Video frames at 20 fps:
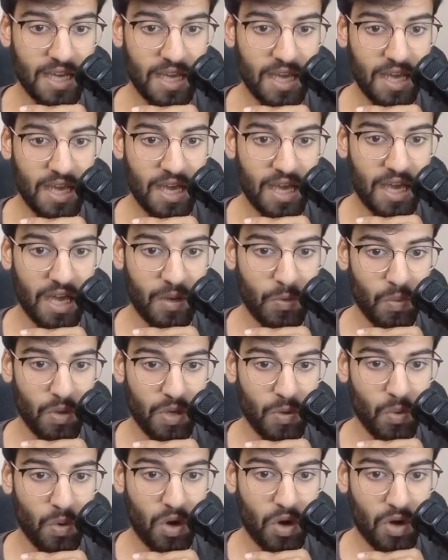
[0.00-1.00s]
and we
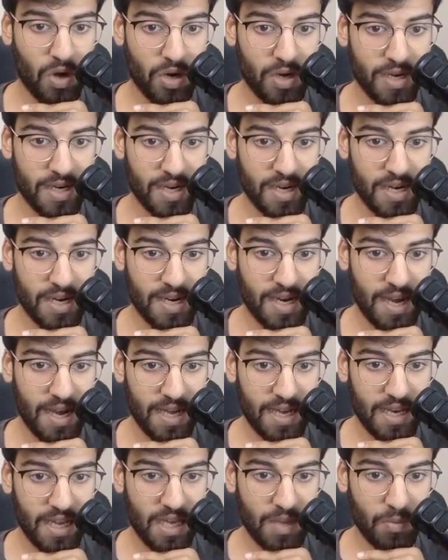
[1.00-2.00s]
want
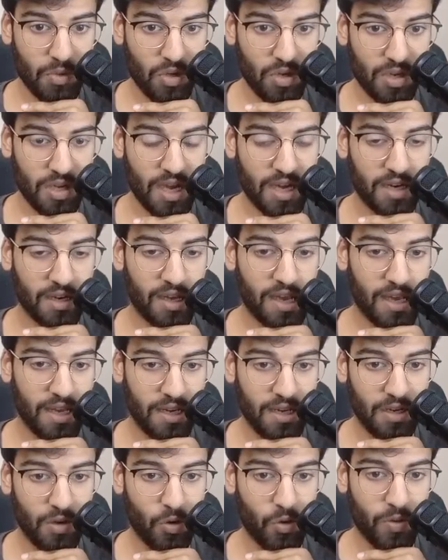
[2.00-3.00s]
9 a.m.
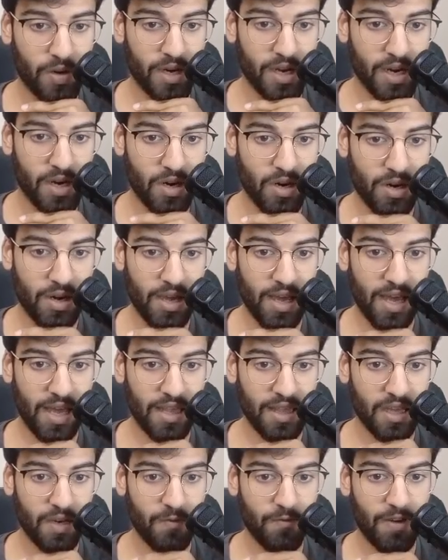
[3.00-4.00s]
concatenated over here,
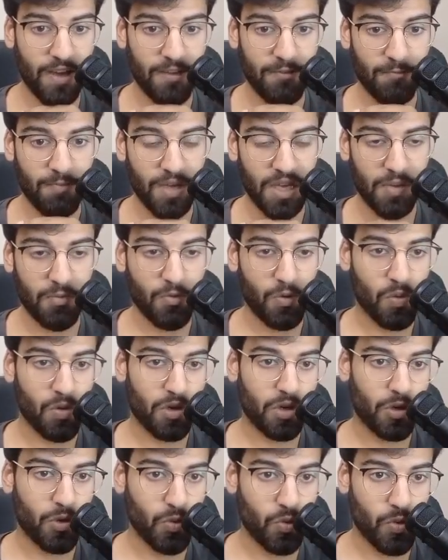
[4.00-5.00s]
and then 5 p.m. We
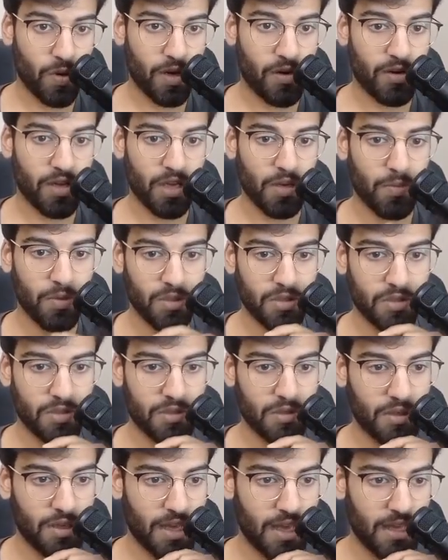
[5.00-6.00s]
want two variables
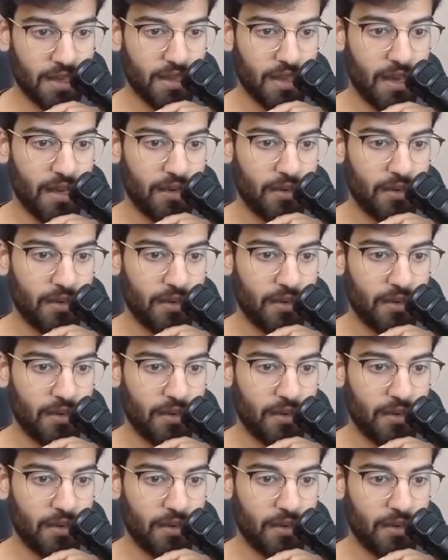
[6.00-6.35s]
like that.